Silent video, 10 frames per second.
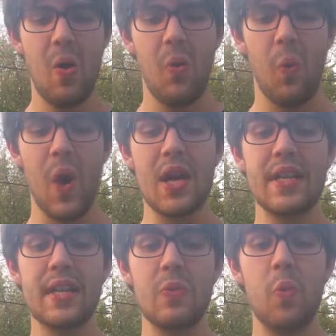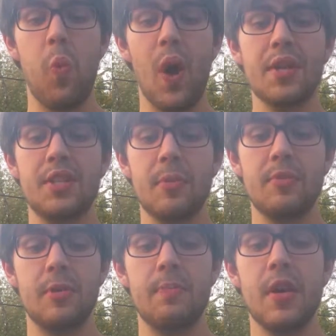what he wants him
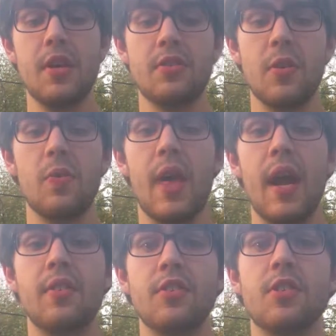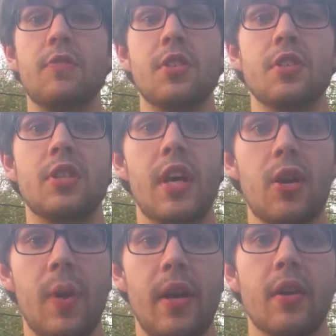to be so that he's a sufficient
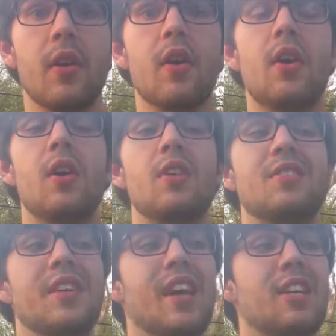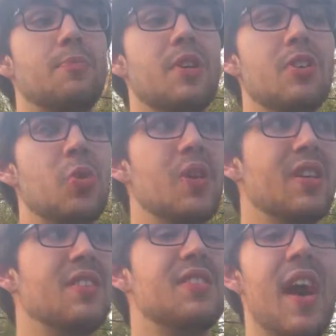narrator. Jay Gatsby
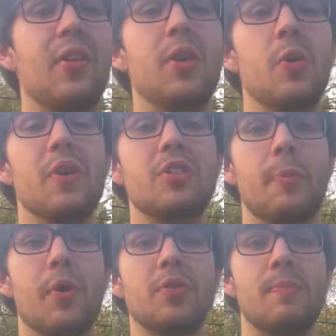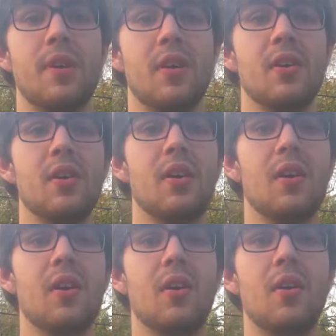is exactly who he's supposed to be.
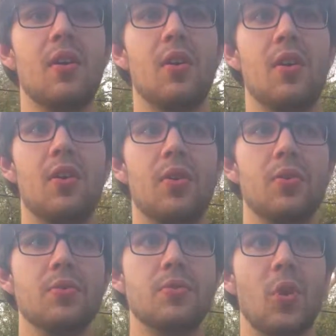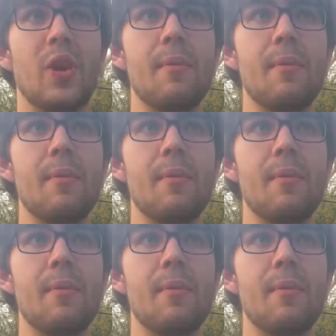So